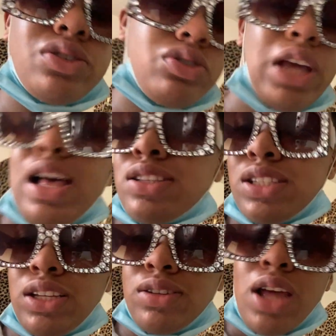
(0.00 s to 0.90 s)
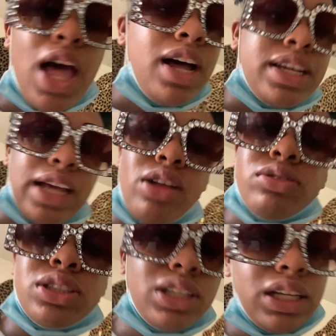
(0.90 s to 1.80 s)
So y'all see. Y'all
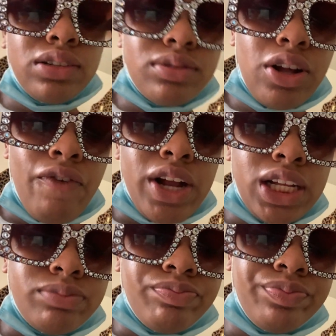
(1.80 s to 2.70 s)
see. All right.